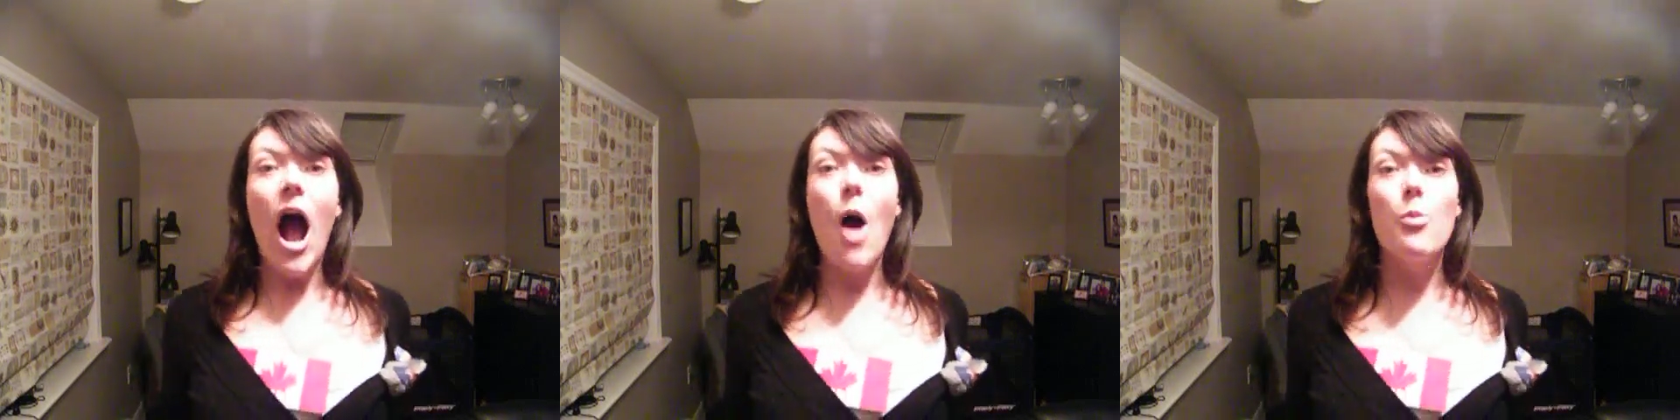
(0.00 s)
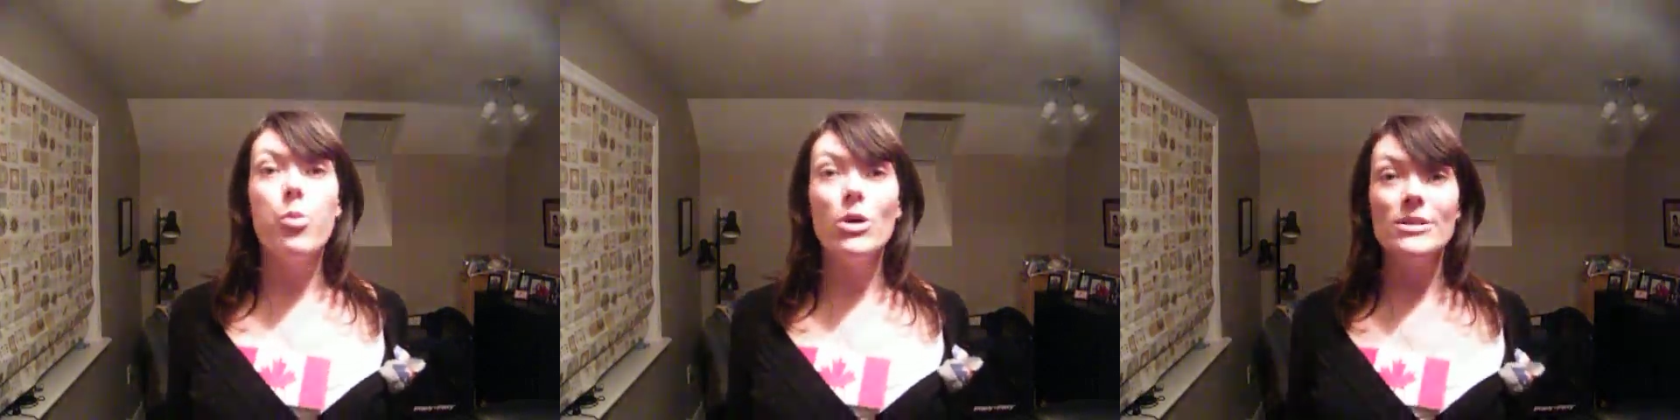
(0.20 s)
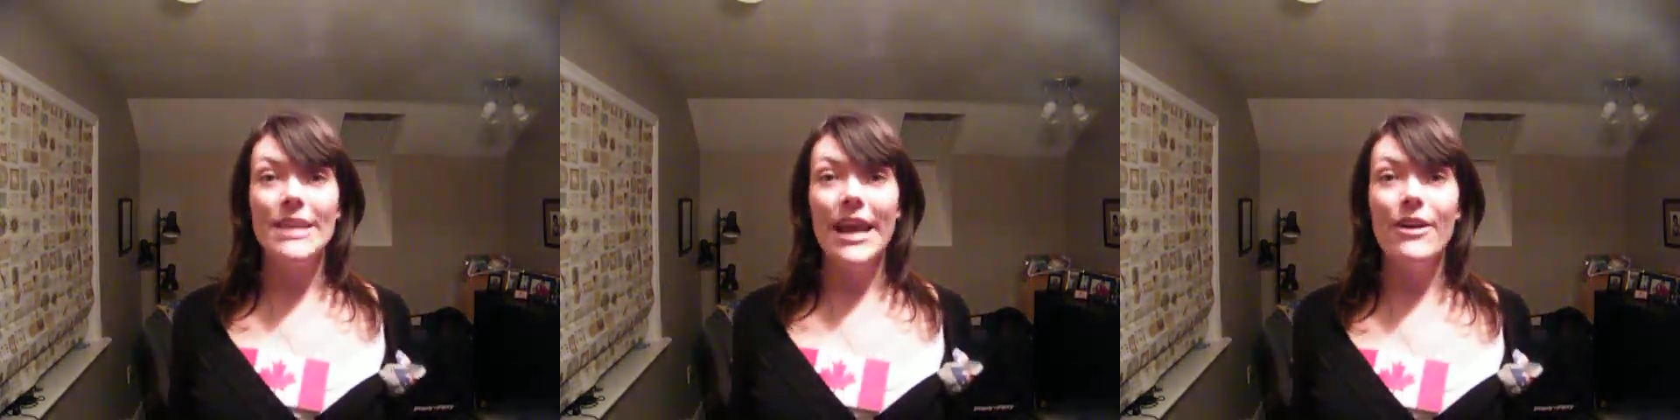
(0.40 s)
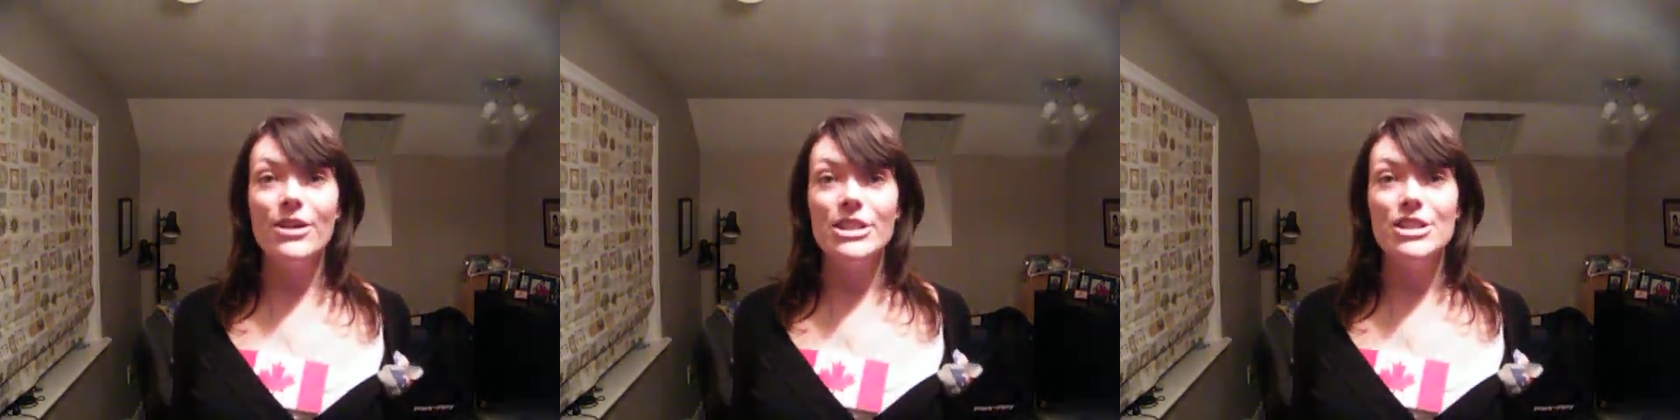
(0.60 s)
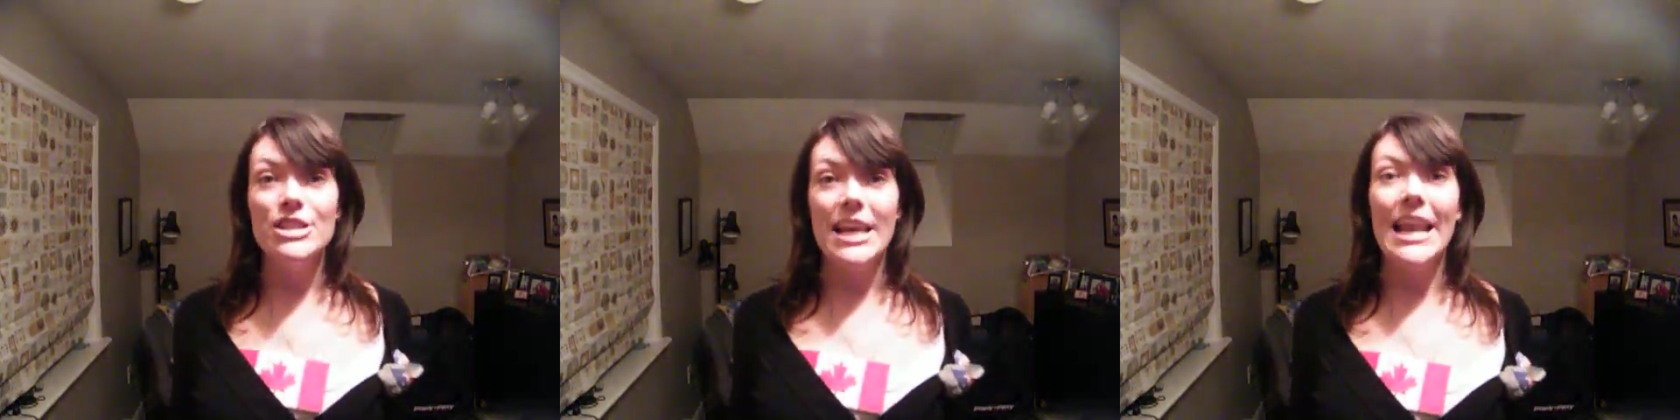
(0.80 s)
a World
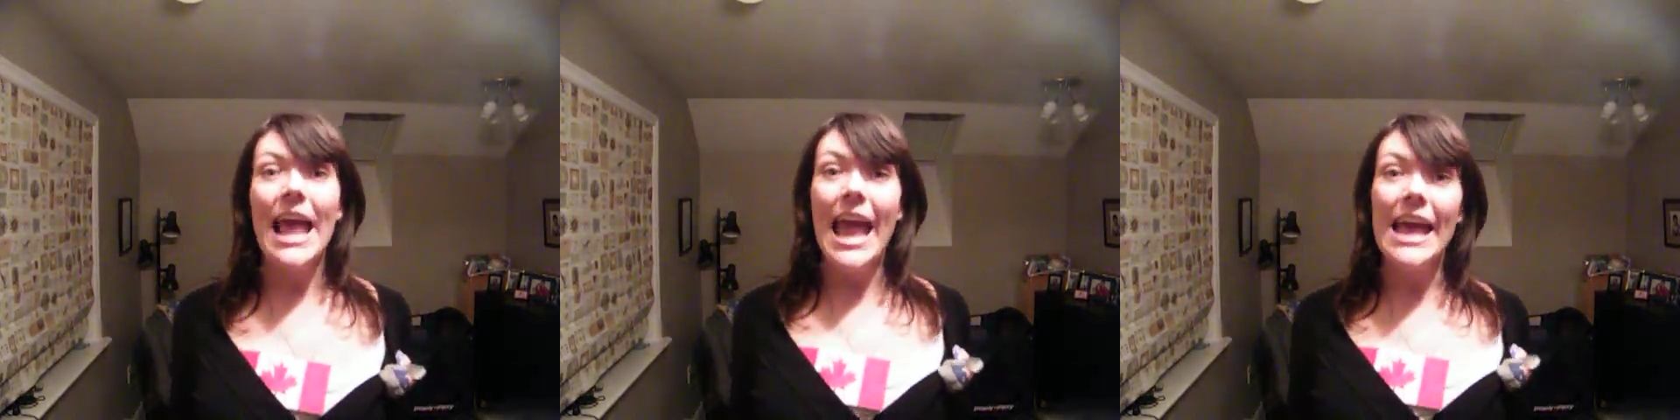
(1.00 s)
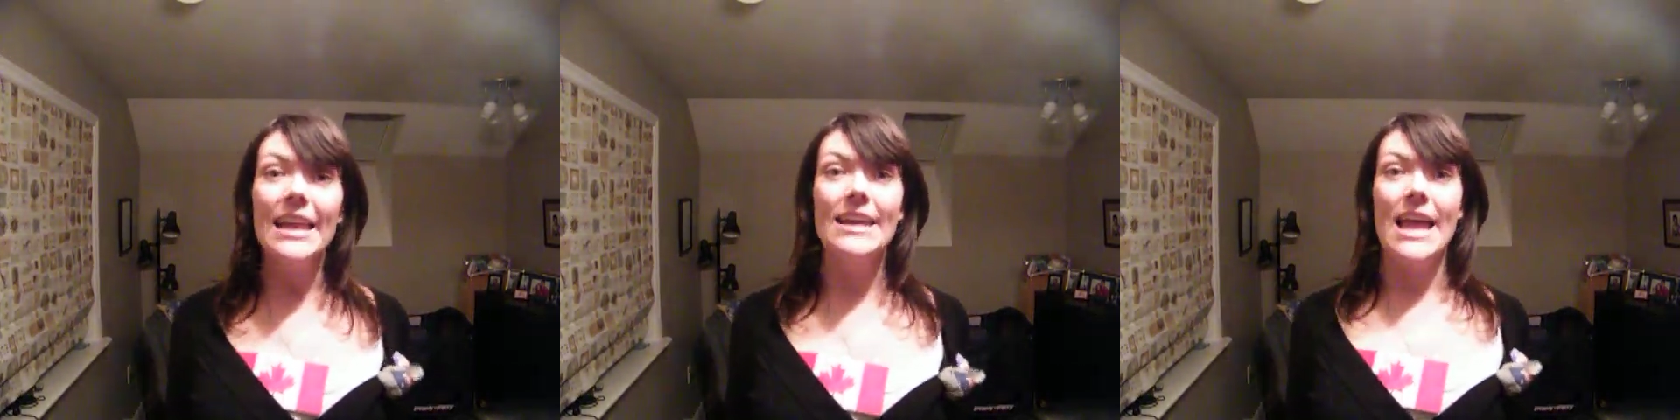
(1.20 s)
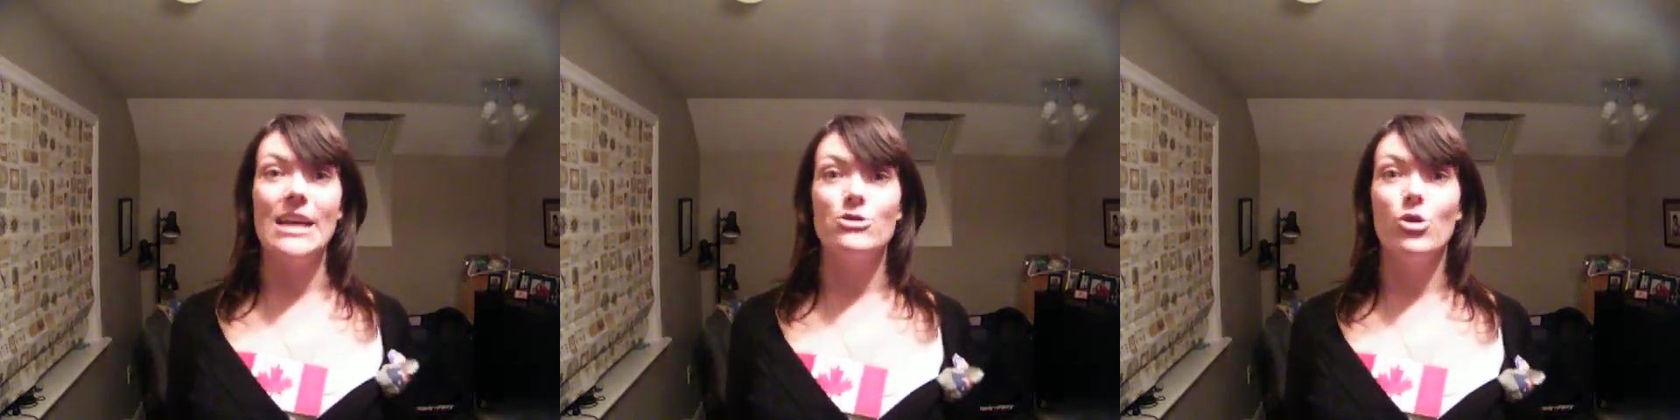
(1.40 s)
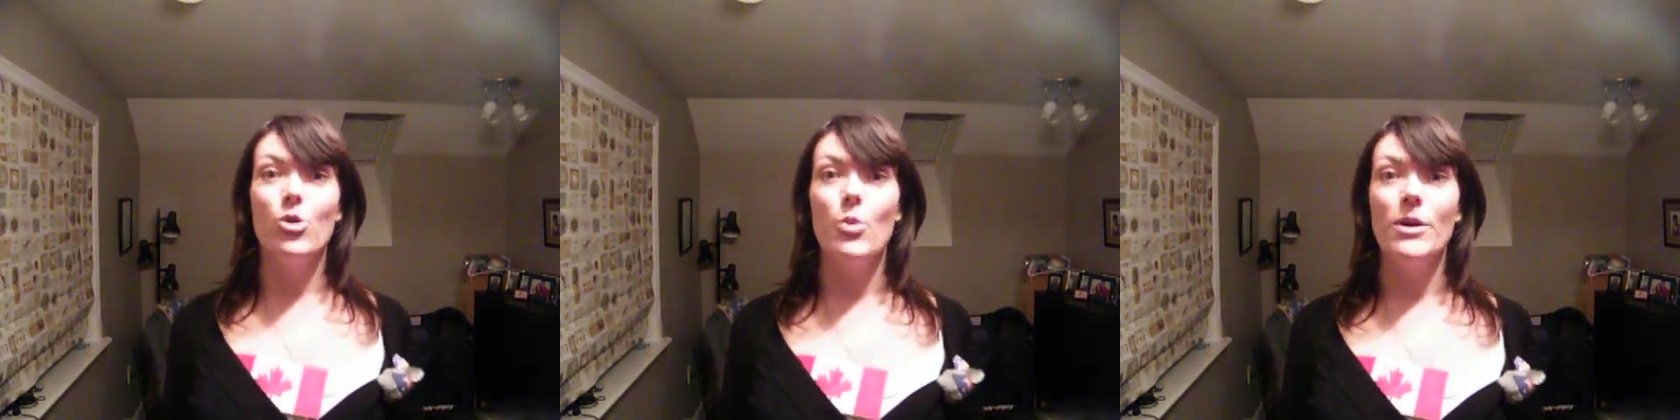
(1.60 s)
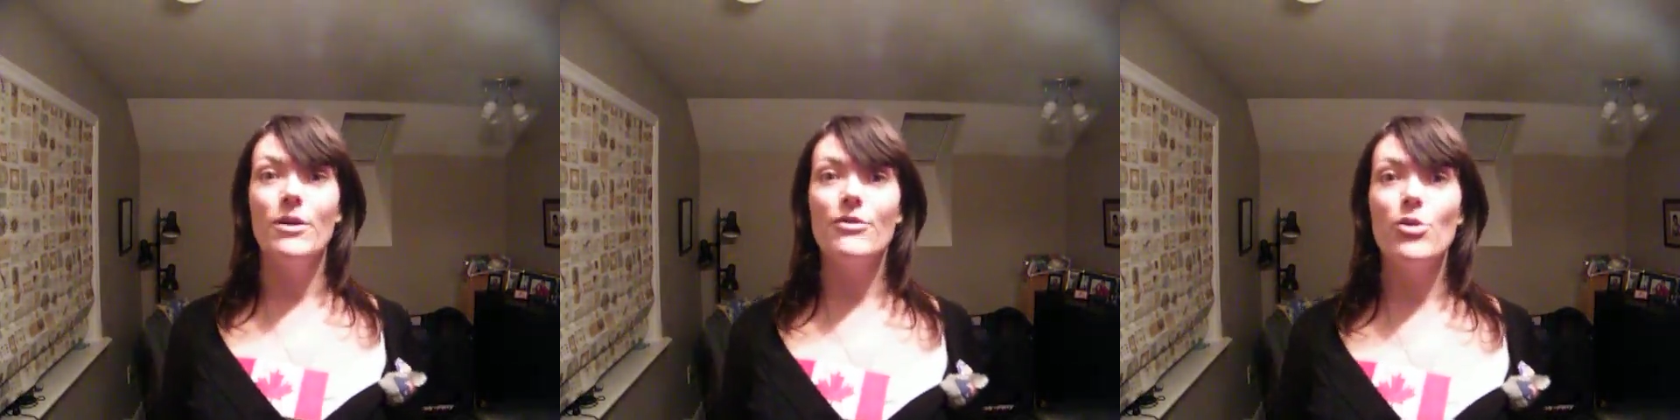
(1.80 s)
Heritage Site and a
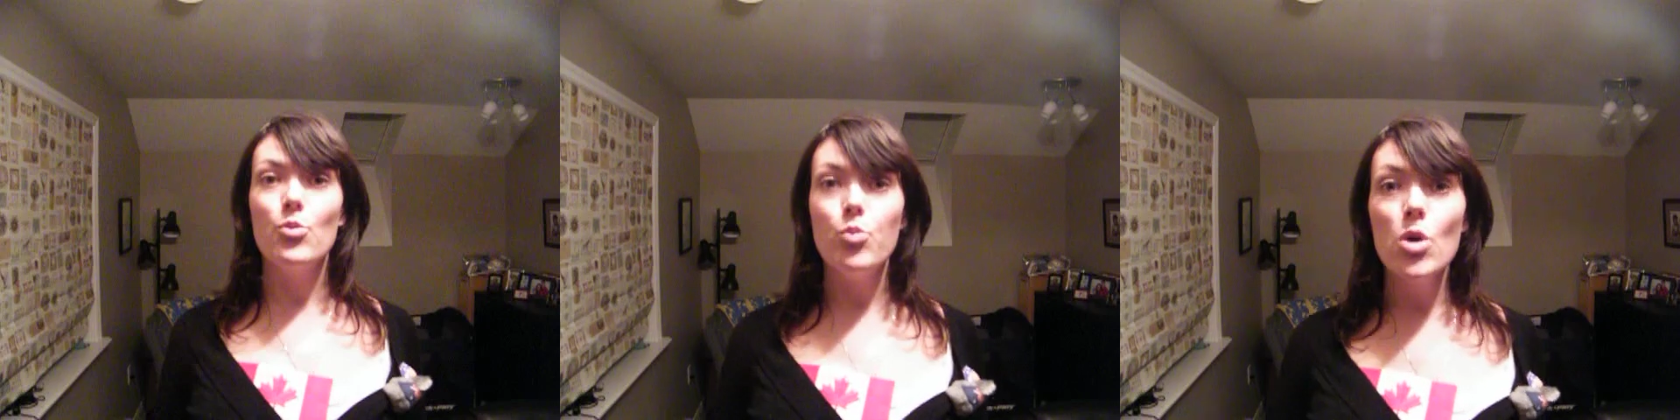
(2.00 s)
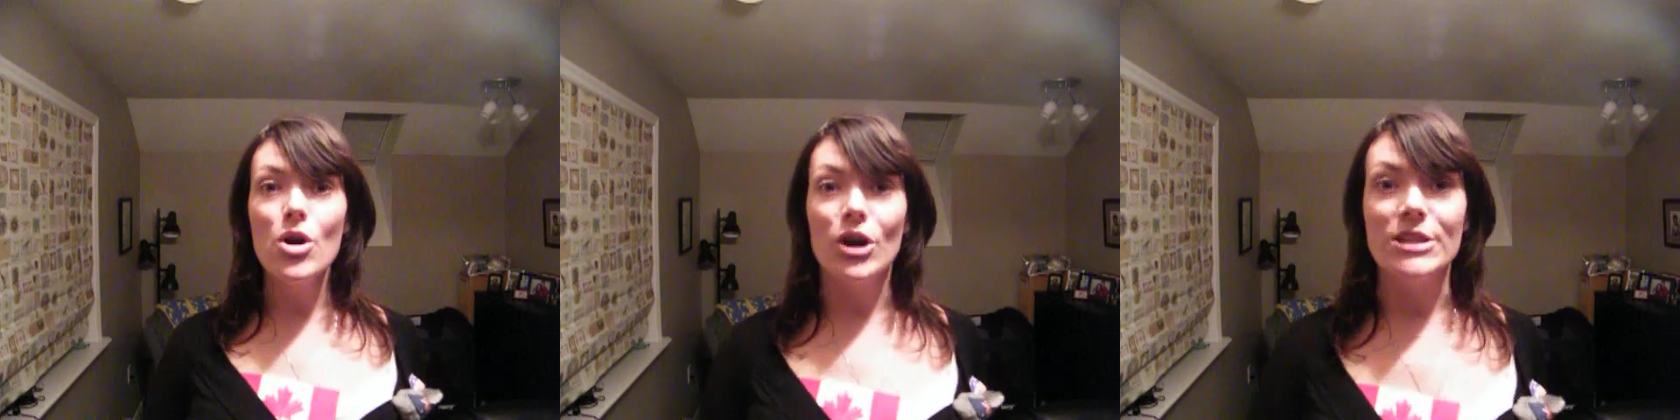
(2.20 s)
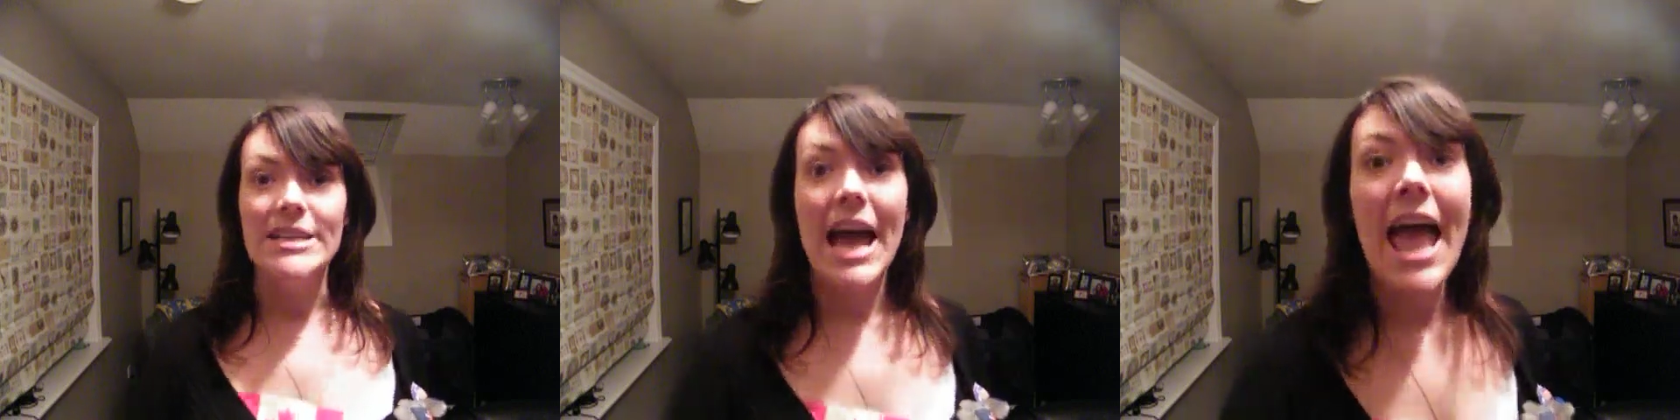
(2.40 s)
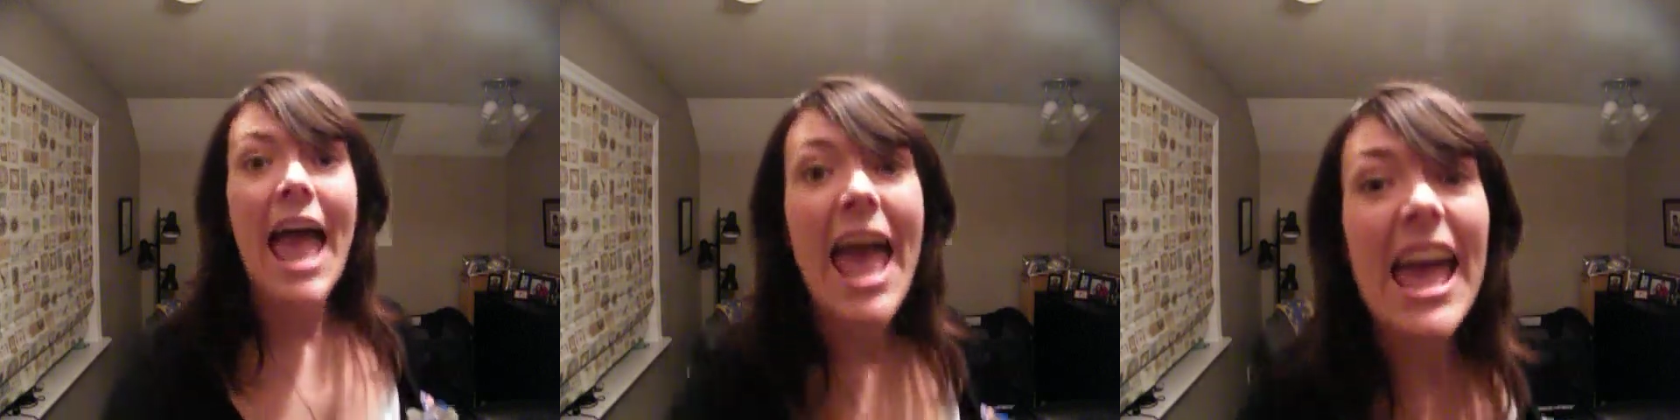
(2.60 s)
Natural Wonder of the World,